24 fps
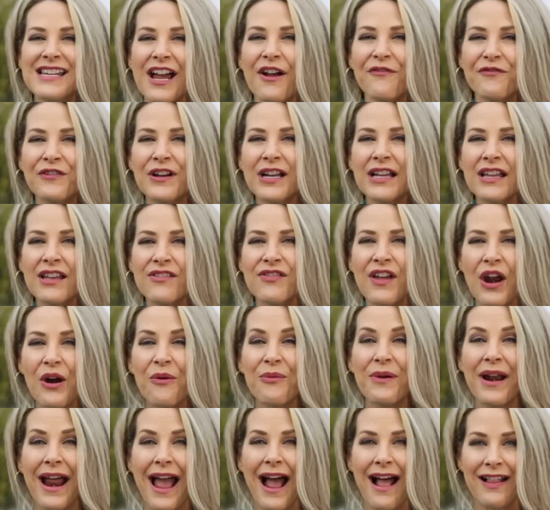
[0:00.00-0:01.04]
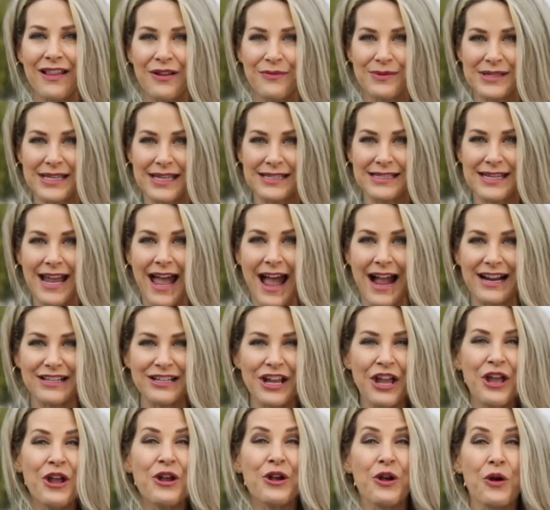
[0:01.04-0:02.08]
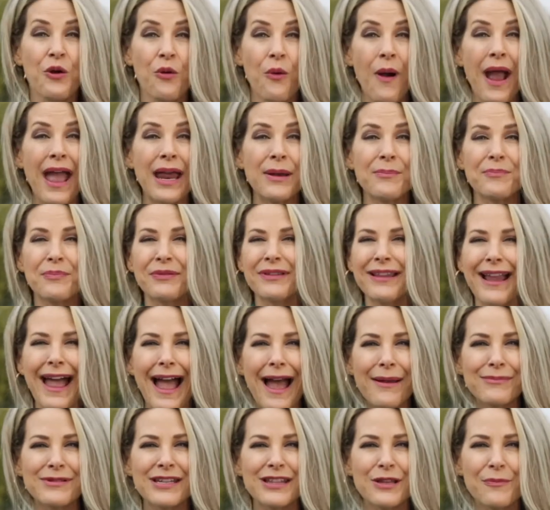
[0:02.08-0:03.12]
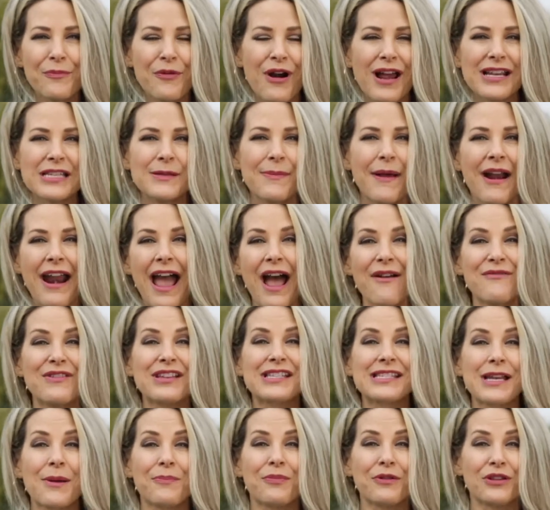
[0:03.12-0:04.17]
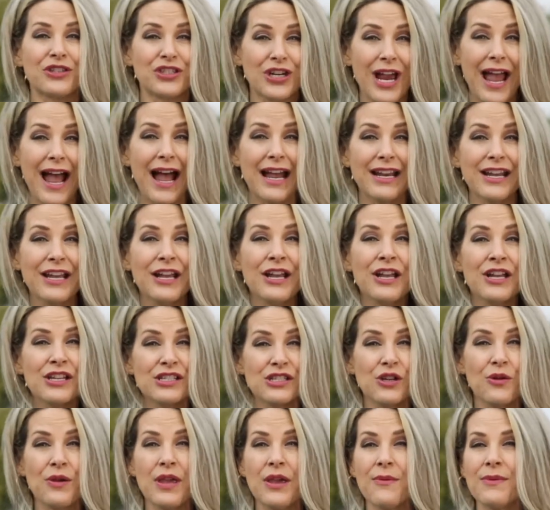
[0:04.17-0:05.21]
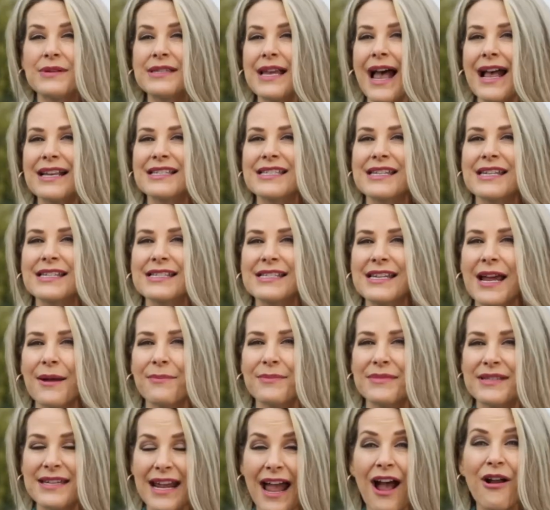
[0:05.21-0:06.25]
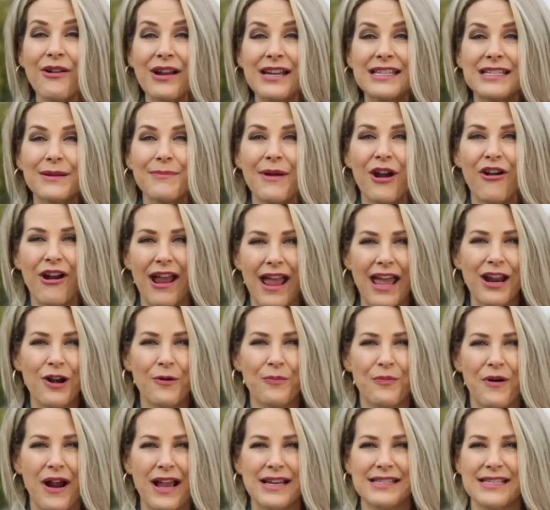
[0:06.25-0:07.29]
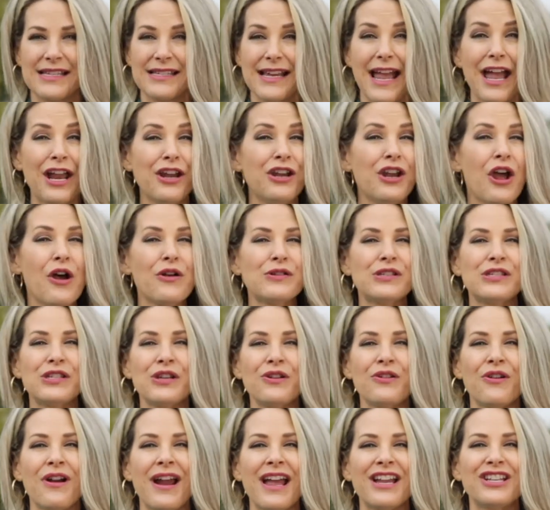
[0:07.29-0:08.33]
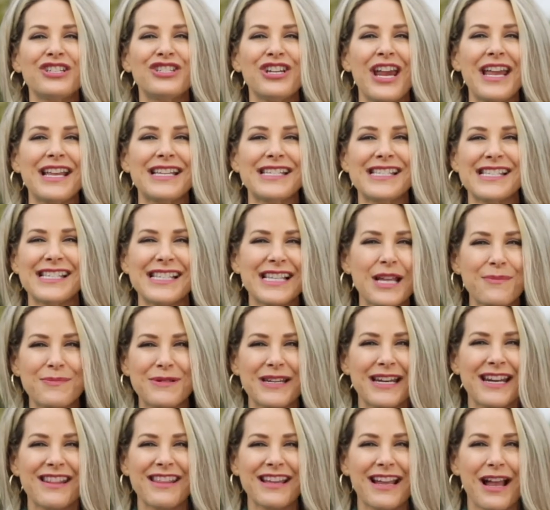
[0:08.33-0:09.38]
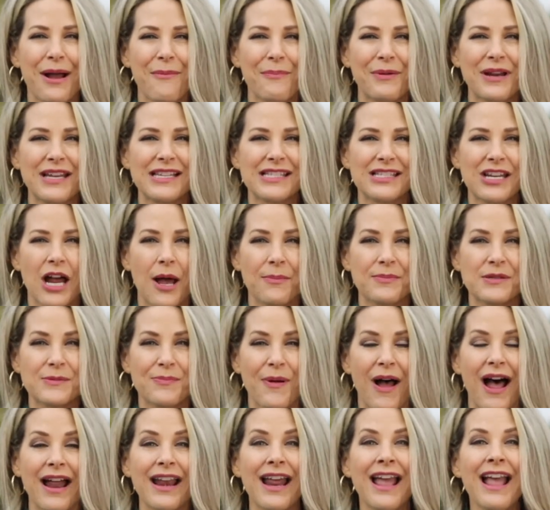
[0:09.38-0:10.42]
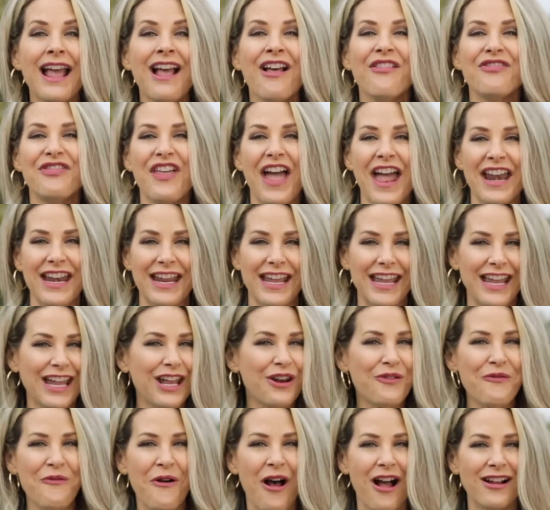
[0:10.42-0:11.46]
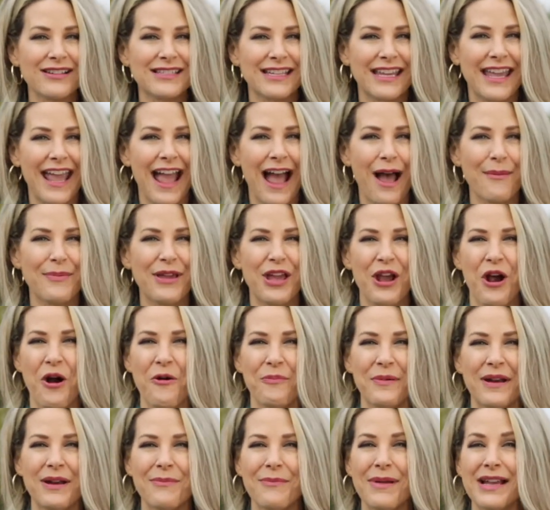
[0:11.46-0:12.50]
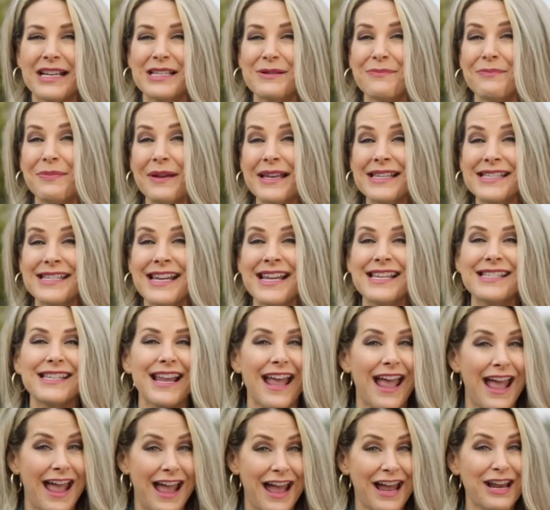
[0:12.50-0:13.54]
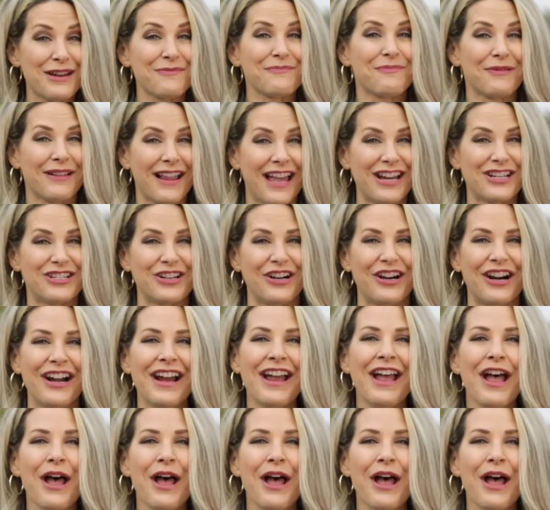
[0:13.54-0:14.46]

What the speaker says: definitely there when Allie was attacked. Gwen blabbed to the press about having slept with Chad, so he was asked to step down at DiMera Enterprises. And no sooner had Jake slipped into the company's top spot than in walked Gabi, hoping to mix business and pleasure.